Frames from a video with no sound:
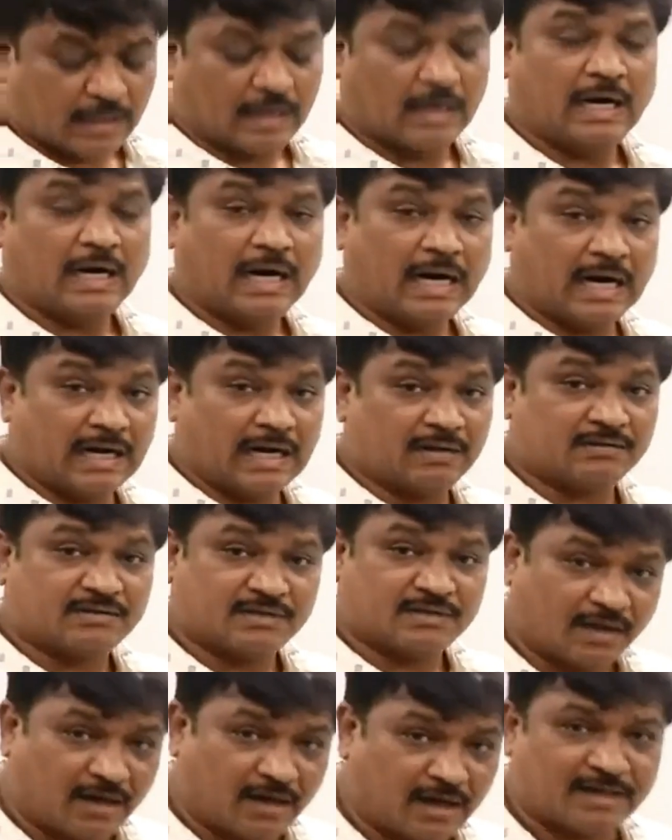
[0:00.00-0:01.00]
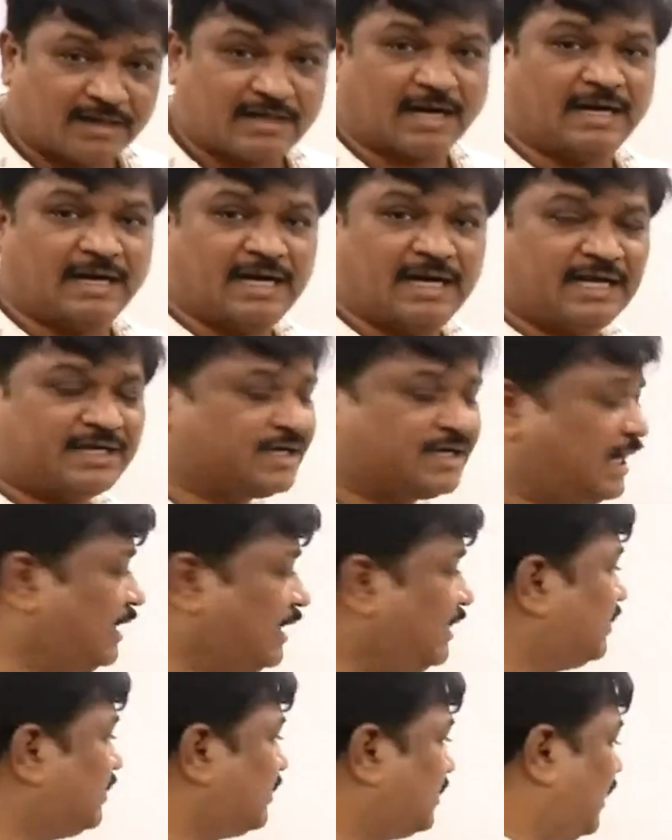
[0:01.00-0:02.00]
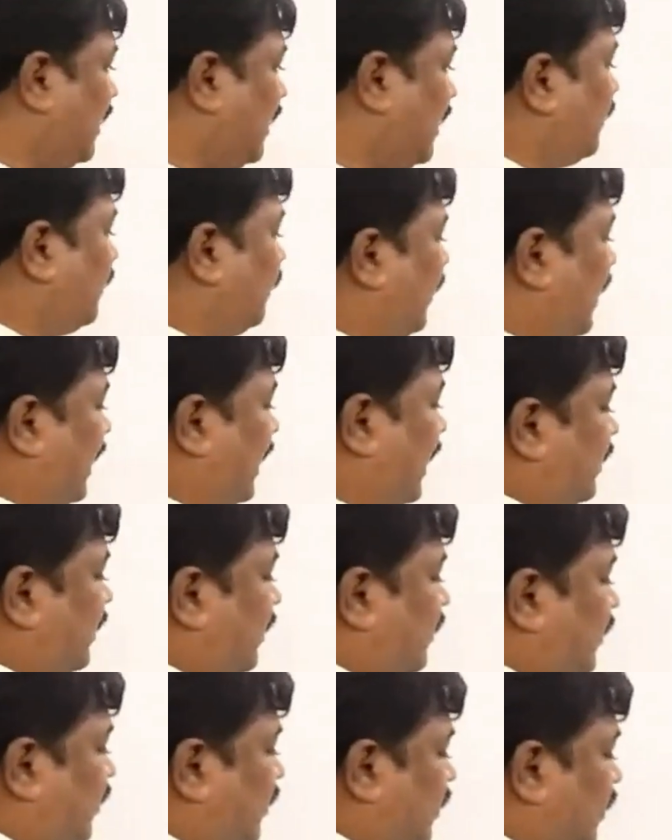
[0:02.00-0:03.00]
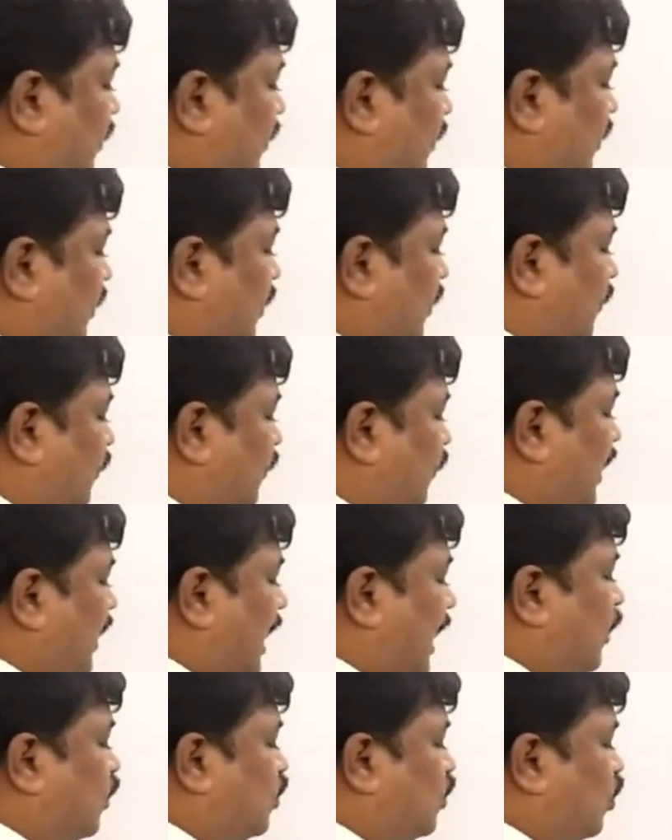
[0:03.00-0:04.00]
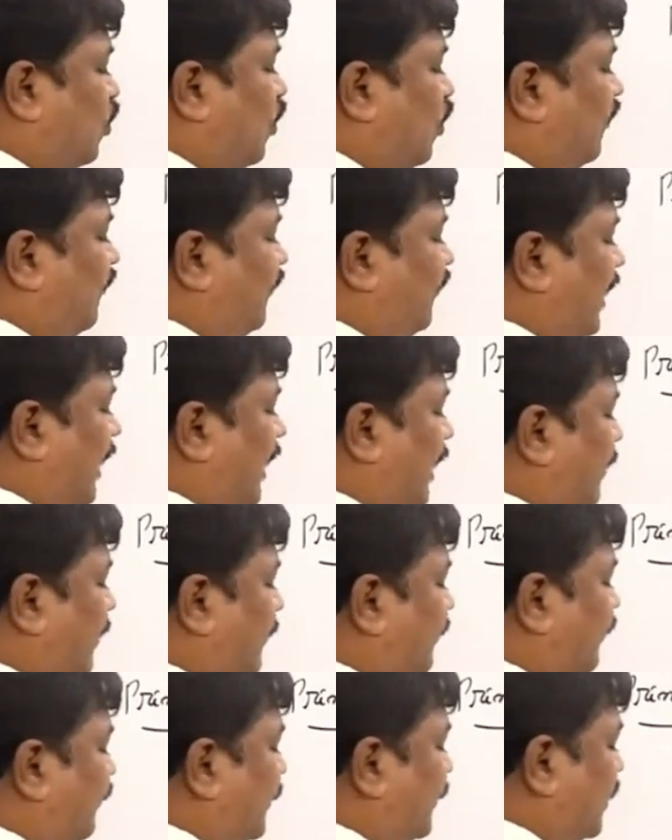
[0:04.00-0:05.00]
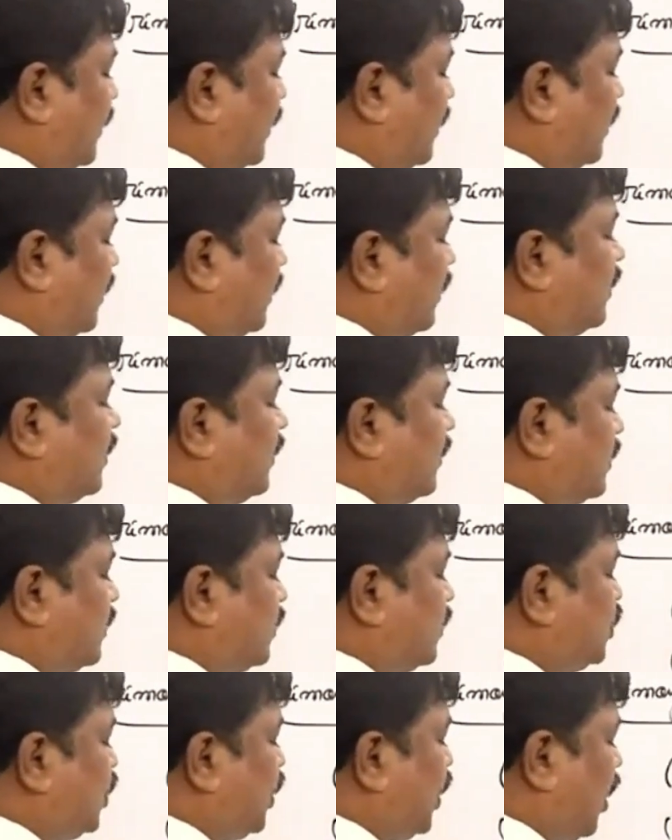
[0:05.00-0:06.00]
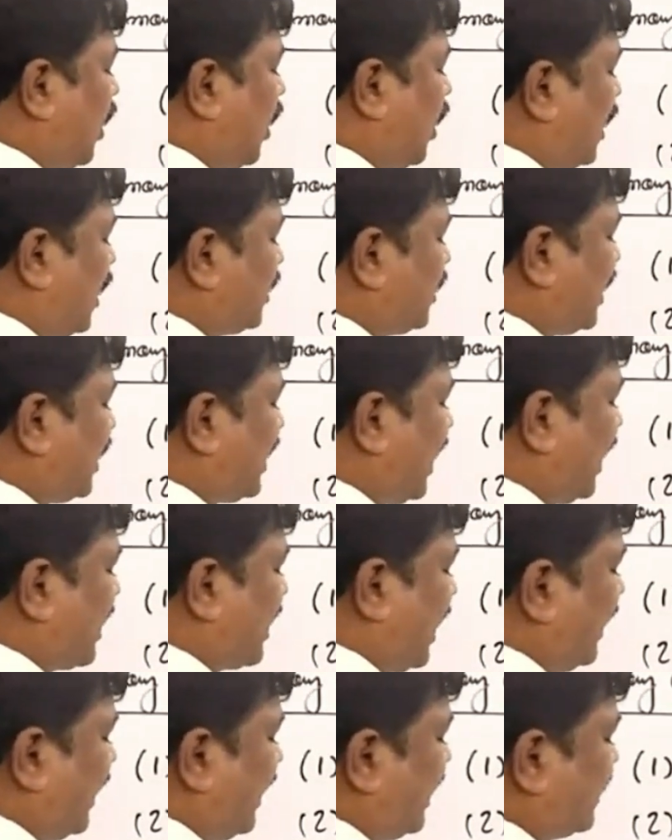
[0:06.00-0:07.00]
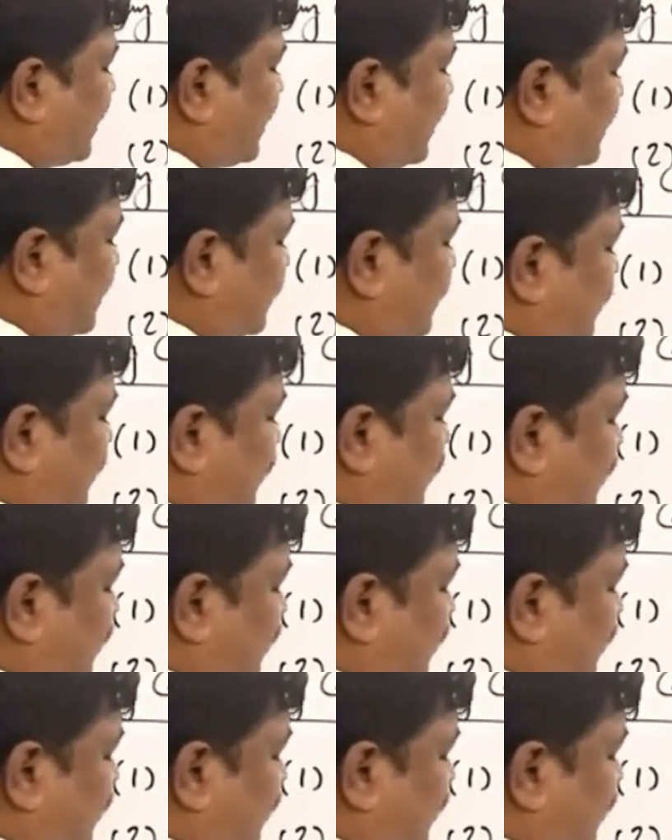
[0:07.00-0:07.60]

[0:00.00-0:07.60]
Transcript: And the third one, we have to go for geological conditions